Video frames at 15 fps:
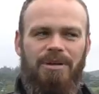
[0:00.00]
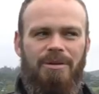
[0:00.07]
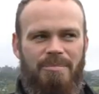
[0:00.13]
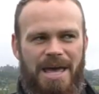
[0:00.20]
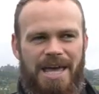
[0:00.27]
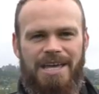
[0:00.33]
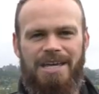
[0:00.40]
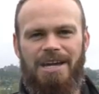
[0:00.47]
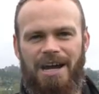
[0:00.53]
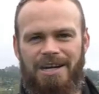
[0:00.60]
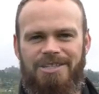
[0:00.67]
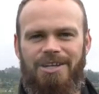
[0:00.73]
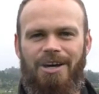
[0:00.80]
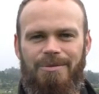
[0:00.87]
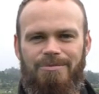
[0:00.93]
and May
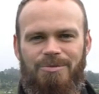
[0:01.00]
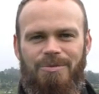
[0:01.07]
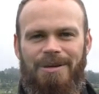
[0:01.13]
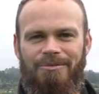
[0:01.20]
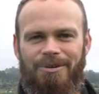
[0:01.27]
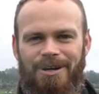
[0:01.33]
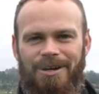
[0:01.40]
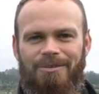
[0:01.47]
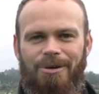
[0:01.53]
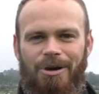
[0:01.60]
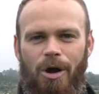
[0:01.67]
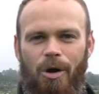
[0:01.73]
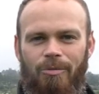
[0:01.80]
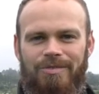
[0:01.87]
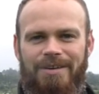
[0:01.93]
are times when we're
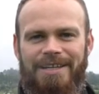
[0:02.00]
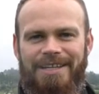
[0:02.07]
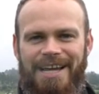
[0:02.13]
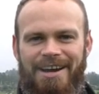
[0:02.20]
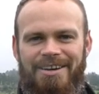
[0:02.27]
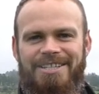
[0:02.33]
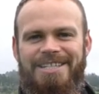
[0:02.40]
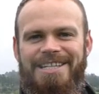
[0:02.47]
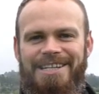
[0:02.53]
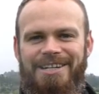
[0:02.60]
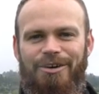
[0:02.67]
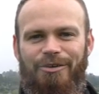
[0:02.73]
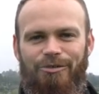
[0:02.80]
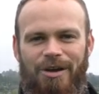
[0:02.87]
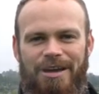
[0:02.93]
hopefully guaranteed
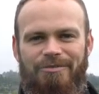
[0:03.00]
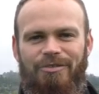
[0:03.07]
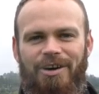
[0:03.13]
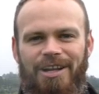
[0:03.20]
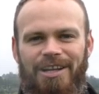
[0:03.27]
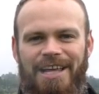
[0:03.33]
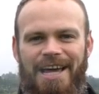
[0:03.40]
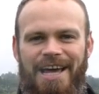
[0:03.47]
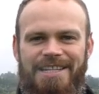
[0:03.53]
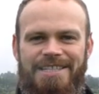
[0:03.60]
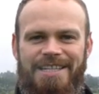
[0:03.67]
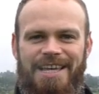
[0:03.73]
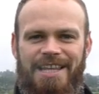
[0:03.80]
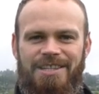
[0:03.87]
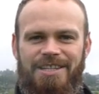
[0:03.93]
enough rainfall
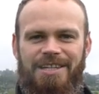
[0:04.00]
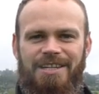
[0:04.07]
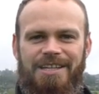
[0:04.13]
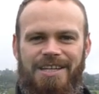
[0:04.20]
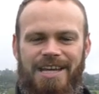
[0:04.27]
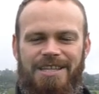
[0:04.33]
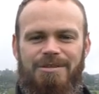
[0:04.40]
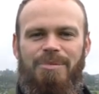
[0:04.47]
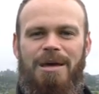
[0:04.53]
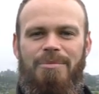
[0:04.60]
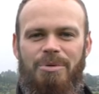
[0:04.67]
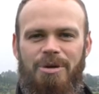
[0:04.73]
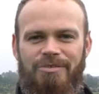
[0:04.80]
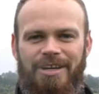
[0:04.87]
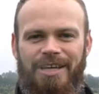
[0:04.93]
to get the
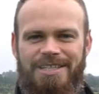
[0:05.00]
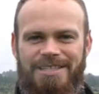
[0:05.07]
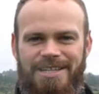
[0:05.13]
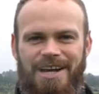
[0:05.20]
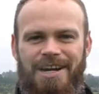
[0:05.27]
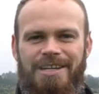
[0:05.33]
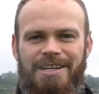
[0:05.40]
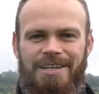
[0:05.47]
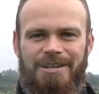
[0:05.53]
plant moving at the start.